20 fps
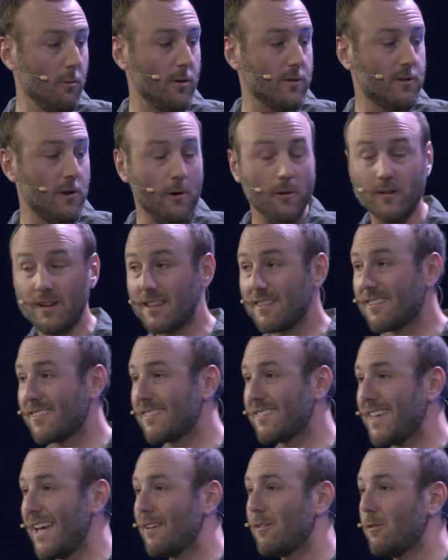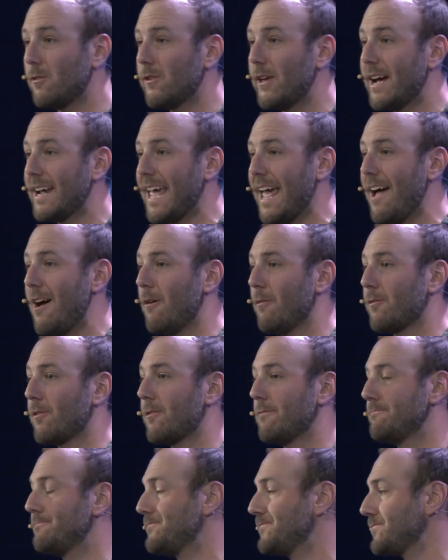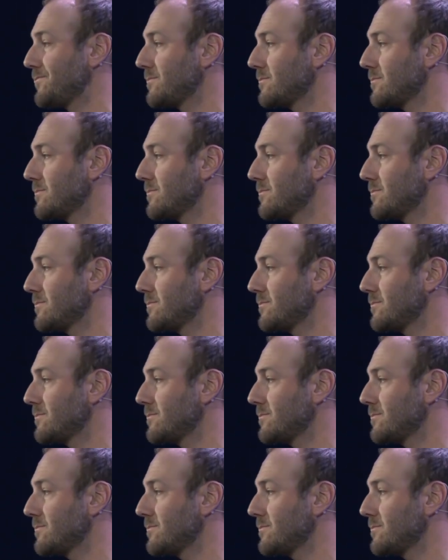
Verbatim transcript: returned and settled accounts.